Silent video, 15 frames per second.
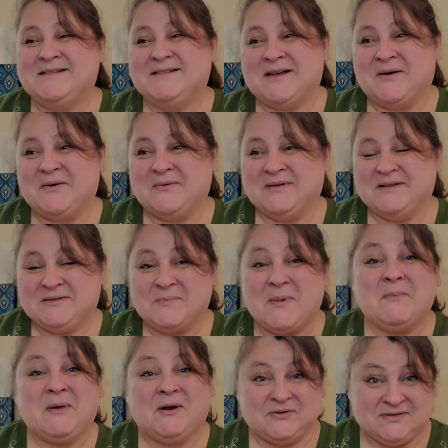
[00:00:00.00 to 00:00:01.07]
so it's my
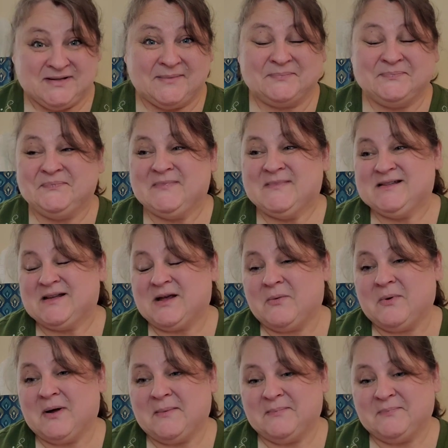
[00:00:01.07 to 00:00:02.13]
middle son.
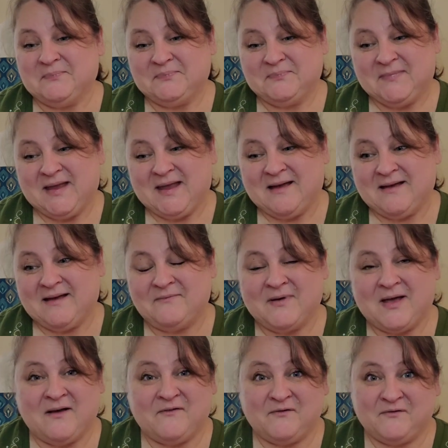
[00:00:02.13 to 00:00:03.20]
So um, yeah, I've
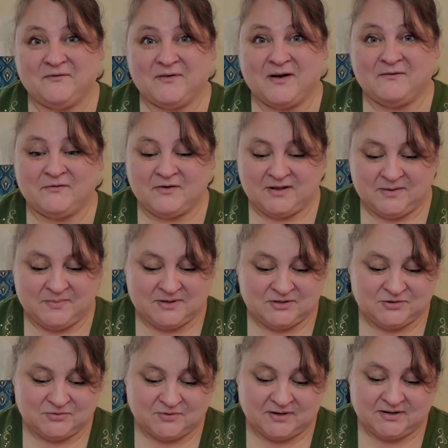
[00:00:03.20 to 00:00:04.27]
I've I've really been
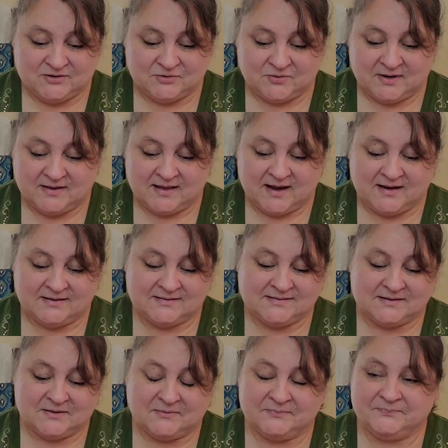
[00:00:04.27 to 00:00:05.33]
enjoy- enjoying that.
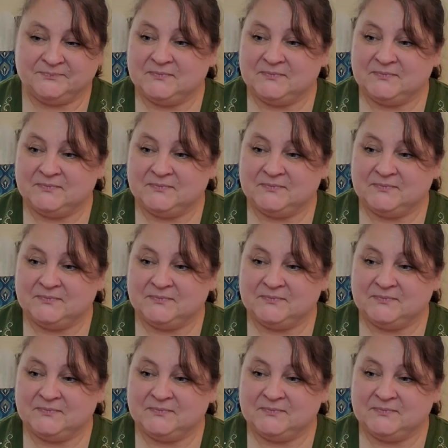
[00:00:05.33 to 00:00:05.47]
So,